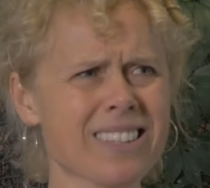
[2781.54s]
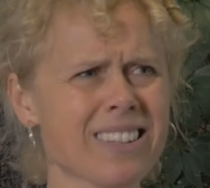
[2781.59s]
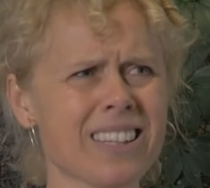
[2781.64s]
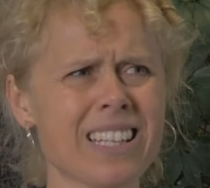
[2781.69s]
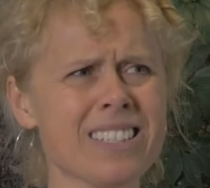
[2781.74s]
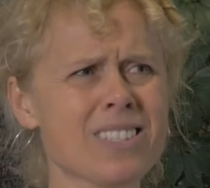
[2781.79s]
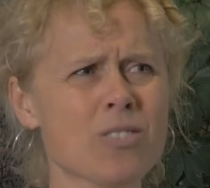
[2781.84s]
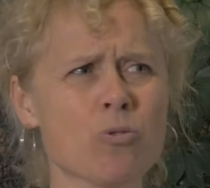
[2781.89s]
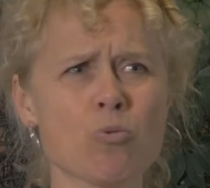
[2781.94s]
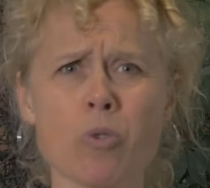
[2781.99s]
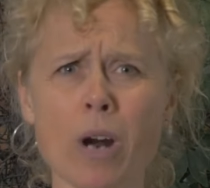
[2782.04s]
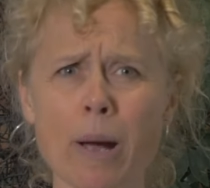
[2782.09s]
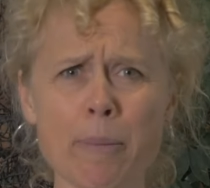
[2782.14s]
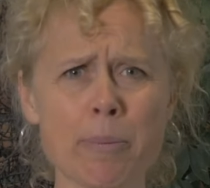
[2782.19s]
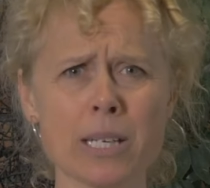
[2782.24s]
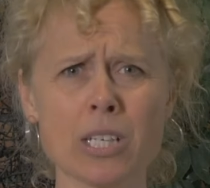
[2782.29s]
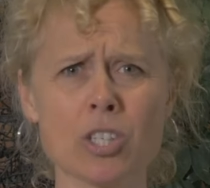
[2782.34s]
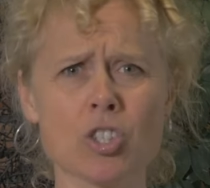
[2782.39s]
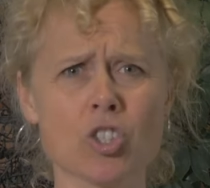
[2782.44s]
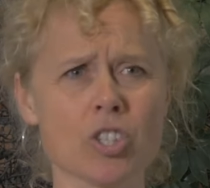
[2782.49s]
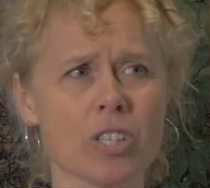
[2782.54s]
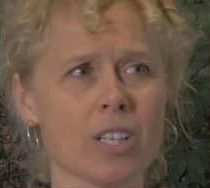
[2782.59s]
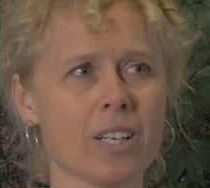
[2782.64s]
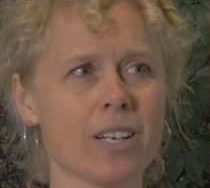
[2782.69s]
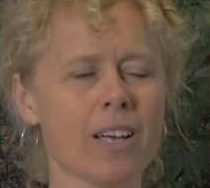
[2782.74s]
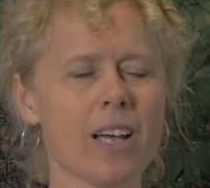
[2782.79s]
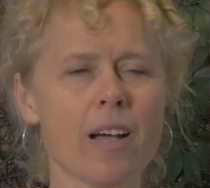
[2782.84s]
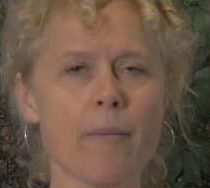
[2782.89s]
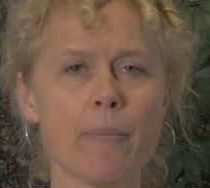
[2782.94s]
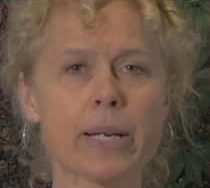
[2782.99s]
That's rubbish,
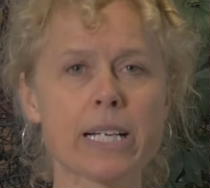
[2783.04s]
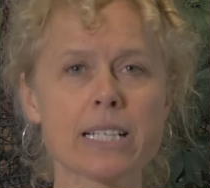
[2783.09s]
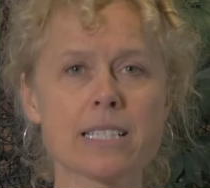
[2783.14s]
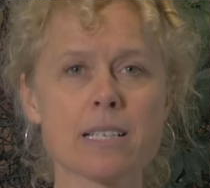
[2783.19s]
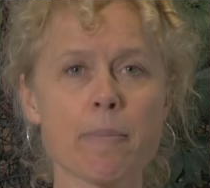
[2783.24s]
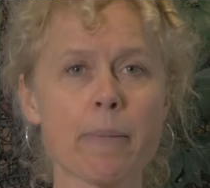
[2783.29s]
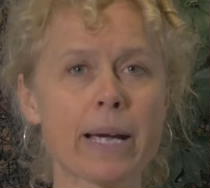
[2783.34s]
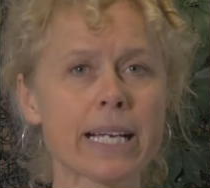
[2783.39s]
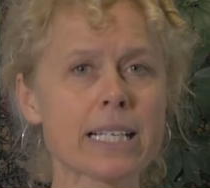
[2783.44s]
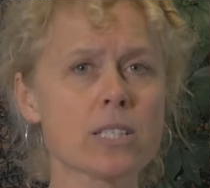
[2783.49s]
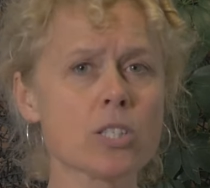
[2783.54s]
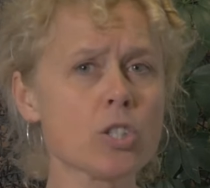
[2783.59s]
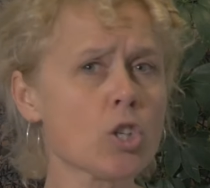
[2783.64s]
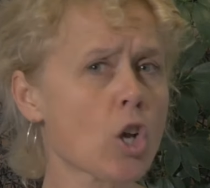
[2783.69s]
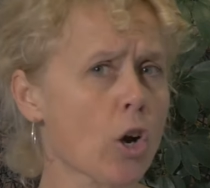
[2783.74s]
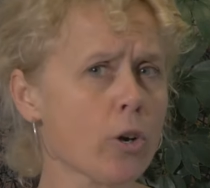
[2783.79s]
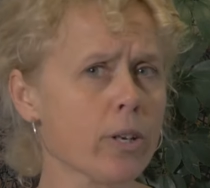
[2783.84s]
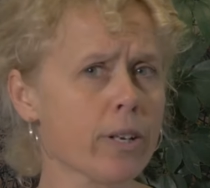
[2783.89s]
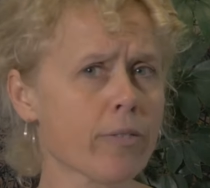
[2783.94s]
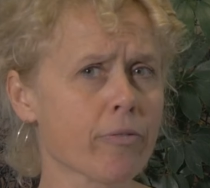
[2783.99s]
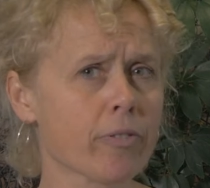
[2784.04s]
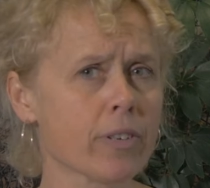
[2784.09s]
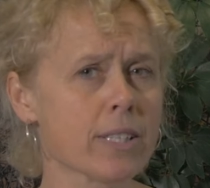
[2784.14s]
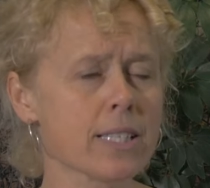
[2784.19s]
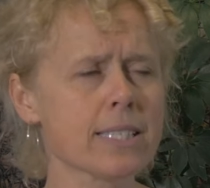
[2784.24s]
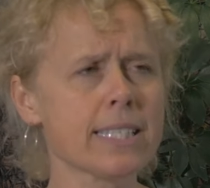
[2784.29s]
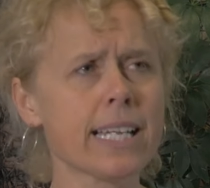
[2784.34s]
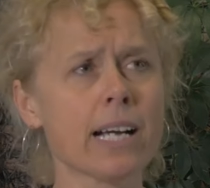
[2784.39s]
because it makes no difference.